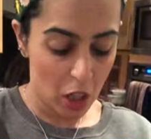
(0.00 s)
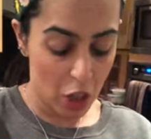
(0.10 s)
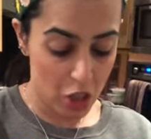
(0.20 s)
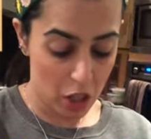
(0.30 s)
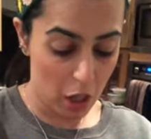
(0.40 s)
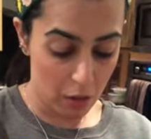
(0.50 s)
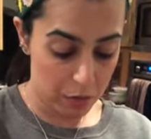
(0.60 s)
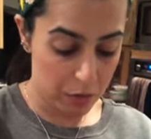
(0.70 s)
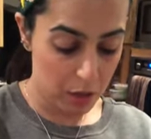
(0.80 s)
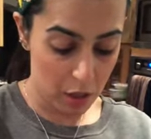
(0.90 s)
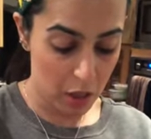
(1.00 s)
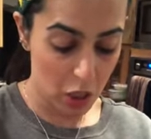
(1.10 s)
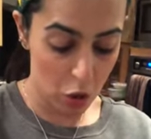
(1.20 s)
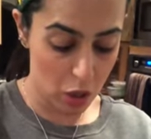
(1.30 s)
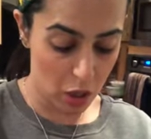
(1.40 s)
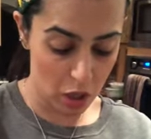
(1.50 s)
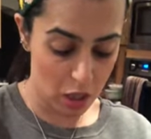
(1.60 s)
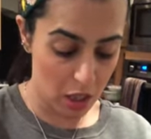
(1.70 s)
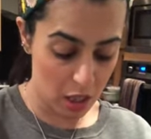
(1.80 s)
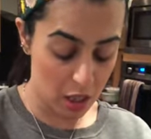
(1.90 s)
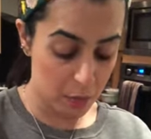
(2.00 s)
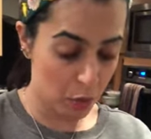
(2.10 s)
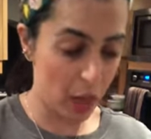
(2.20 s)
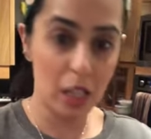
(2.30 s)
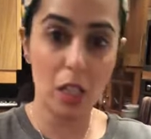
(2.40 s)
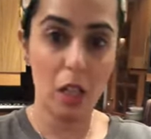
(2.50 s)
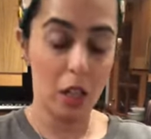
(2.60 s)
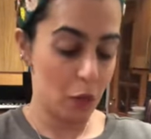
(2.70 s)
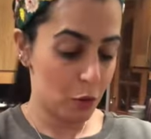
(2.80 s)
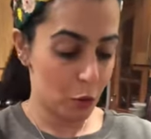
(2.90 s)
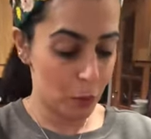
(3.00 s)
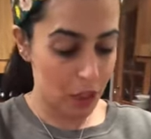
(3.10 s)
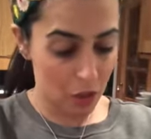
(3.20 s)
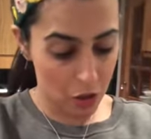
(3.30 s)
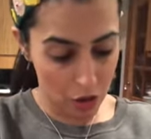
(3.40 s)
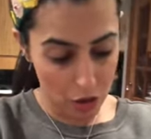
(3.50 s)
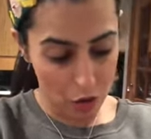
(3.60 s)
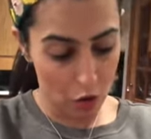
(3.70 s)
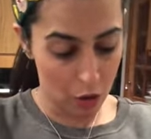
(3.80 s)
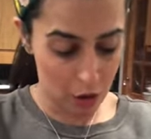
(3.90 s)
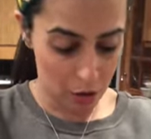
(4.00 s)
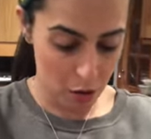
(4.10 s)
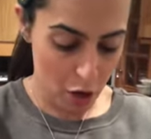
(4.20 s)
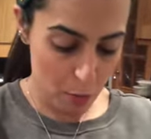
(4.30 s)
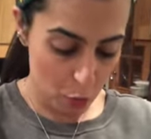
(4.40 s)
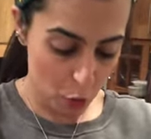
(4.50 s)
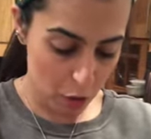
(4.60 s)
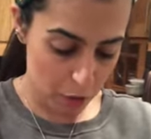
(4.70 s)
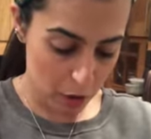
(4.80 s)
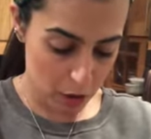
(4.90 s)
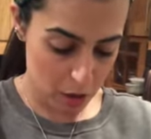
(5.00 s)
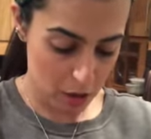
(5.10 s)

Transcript: I just love using seeded bread. For me, it's just got more of a